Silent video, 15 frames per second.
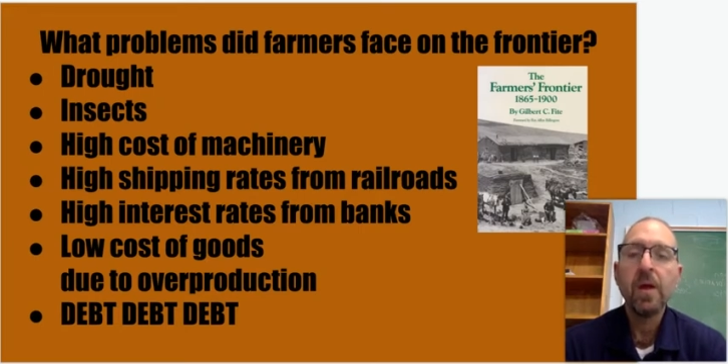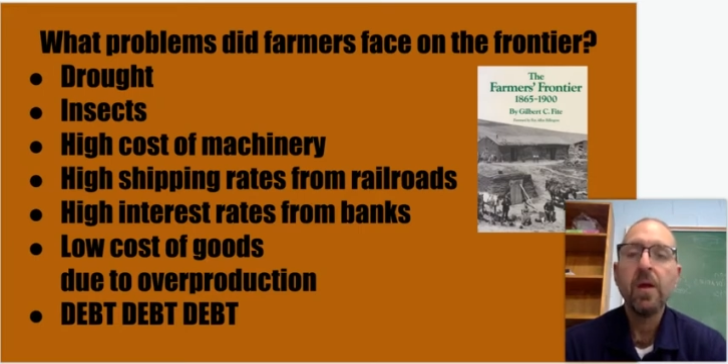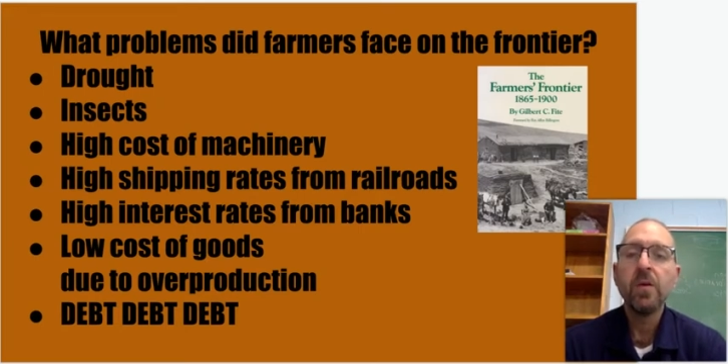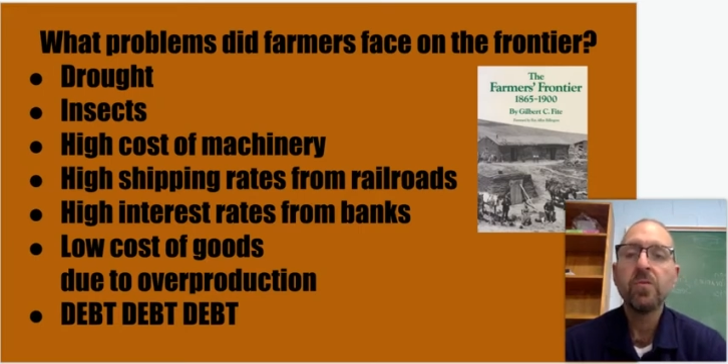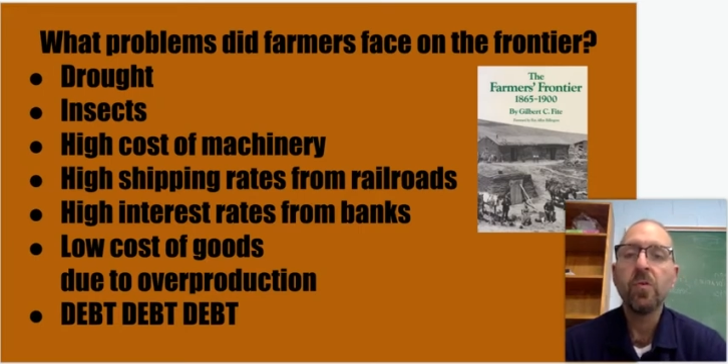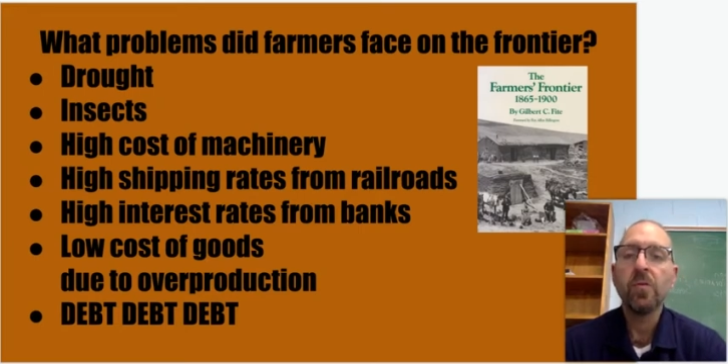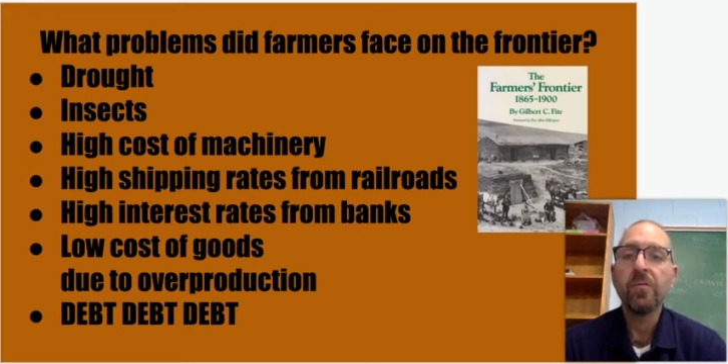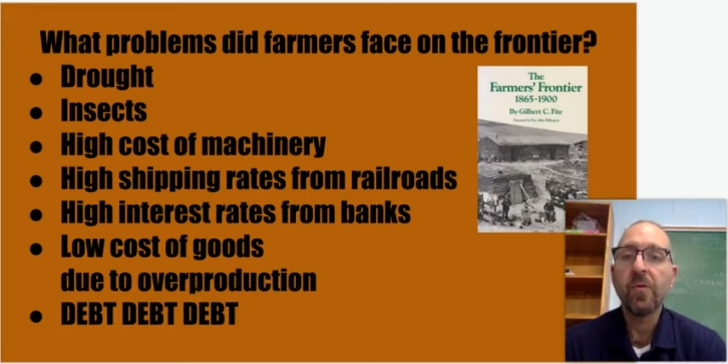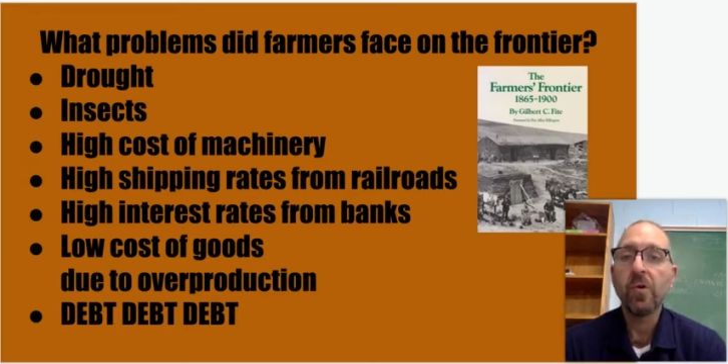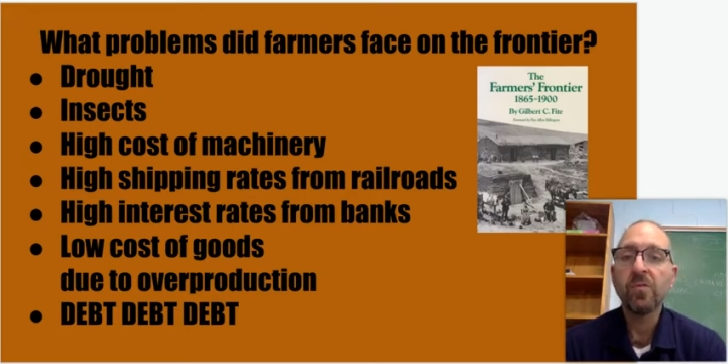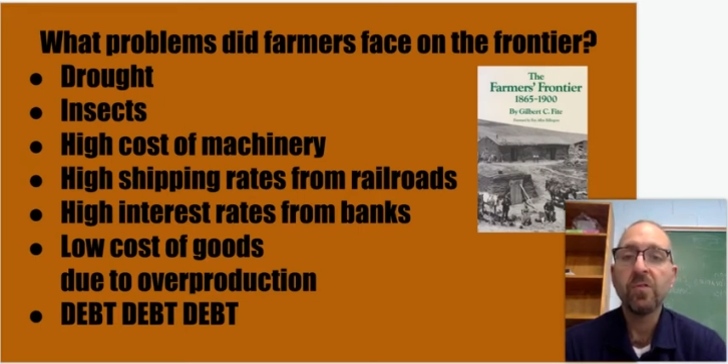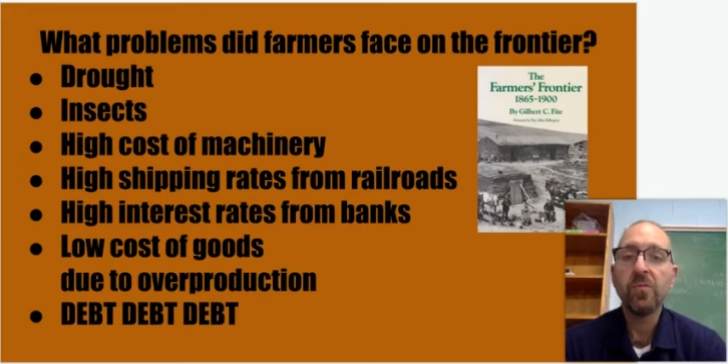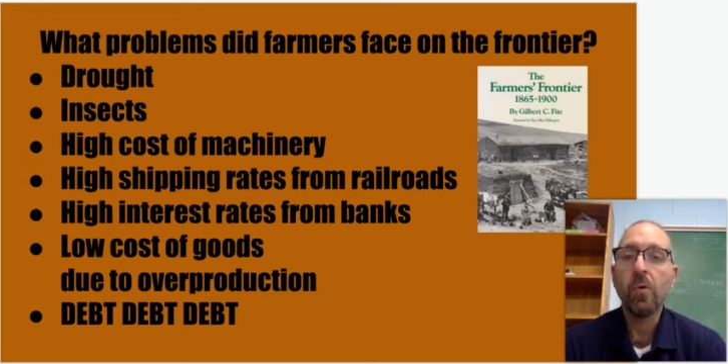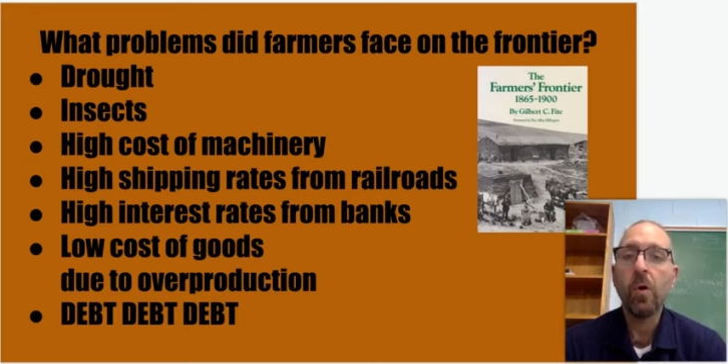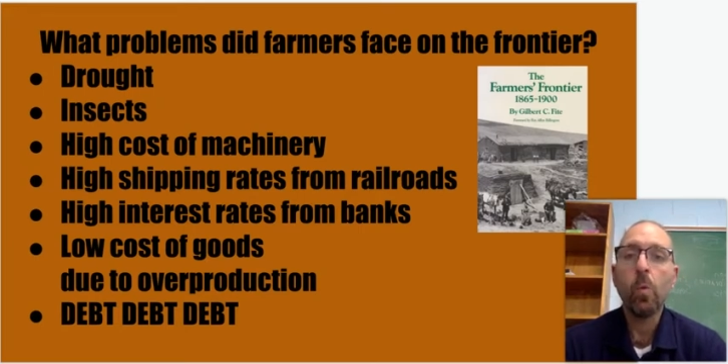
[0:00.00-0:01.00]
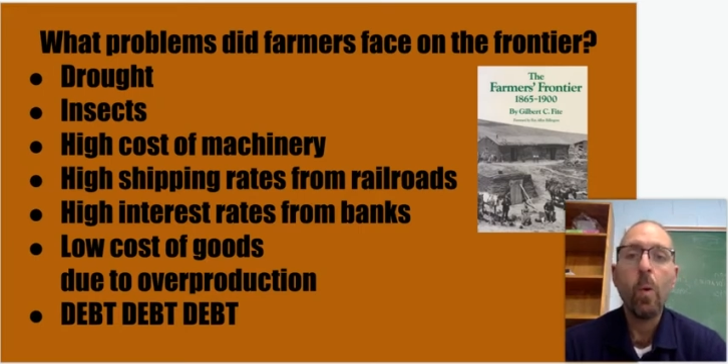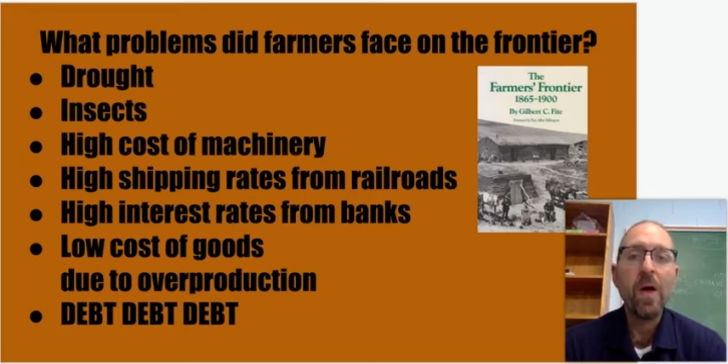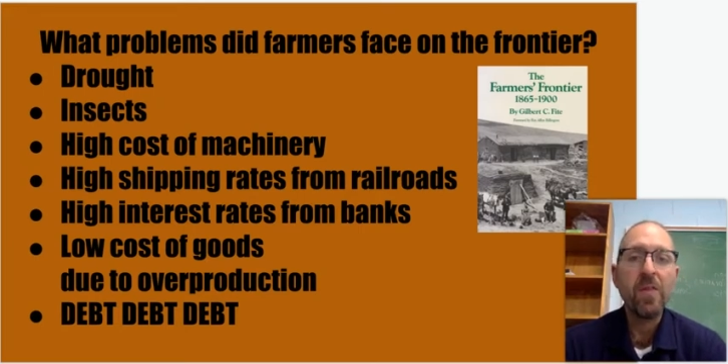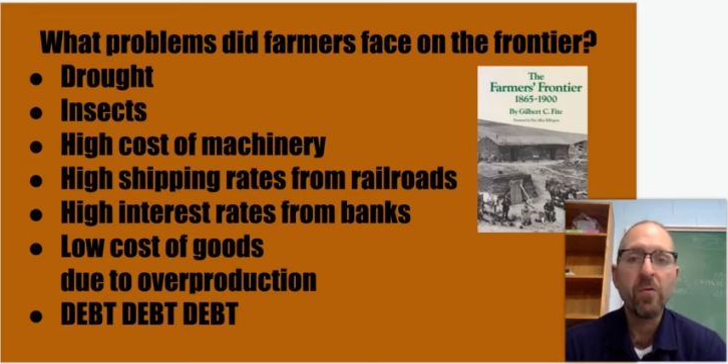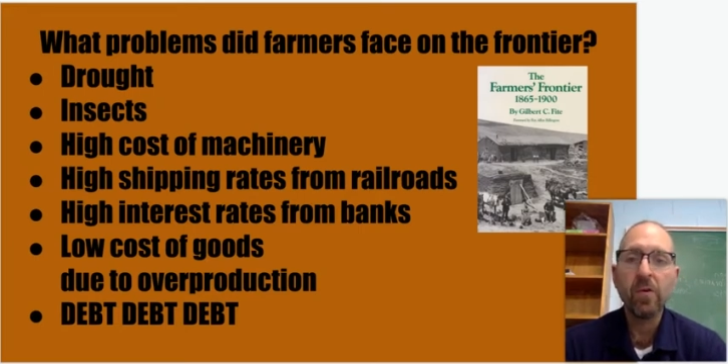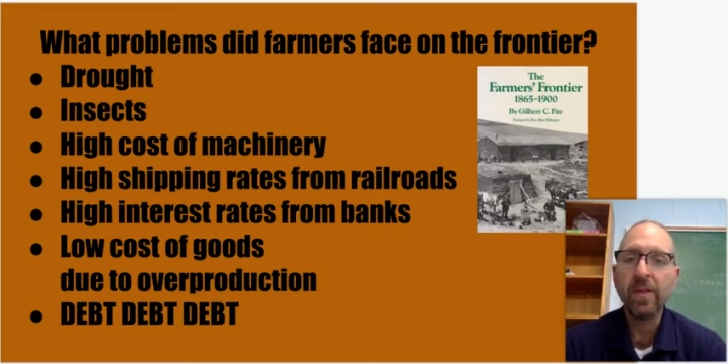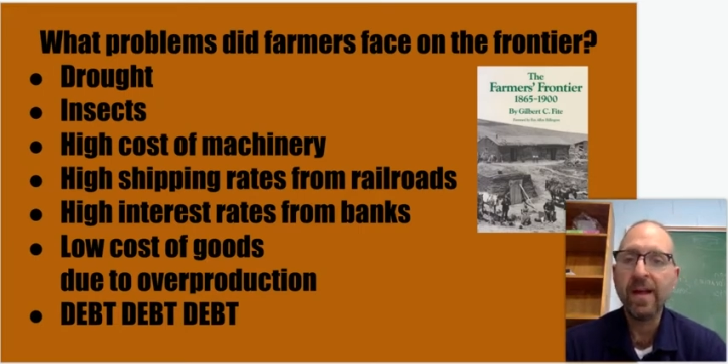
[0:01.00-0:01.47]
So, first of all, weather
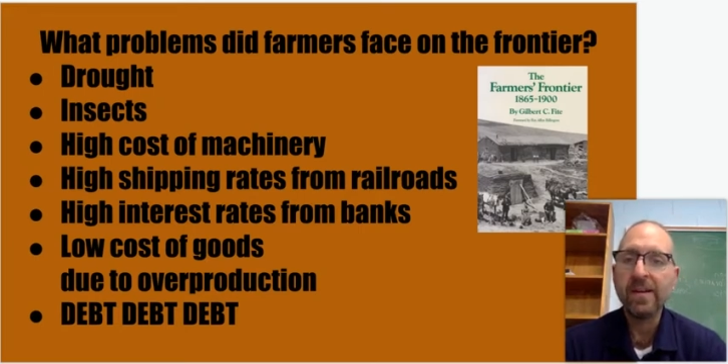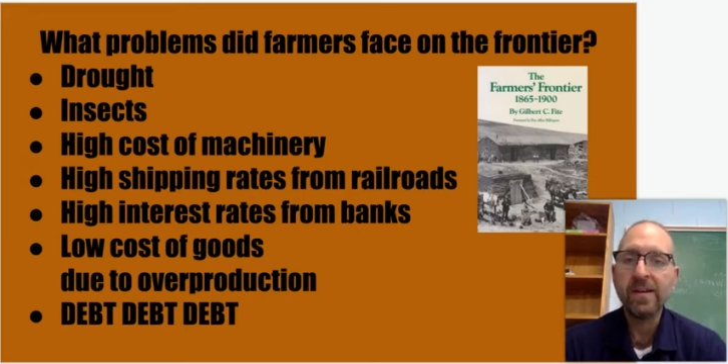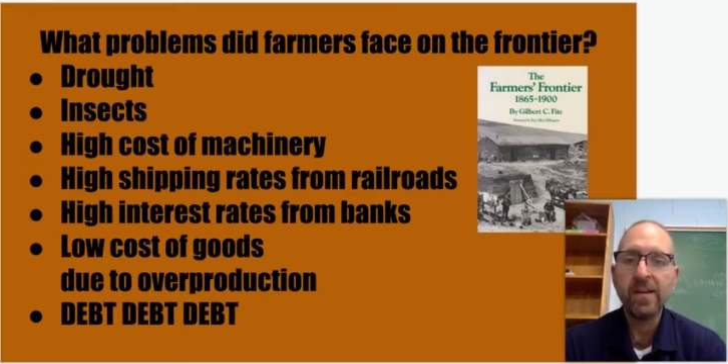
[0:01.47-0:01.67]
related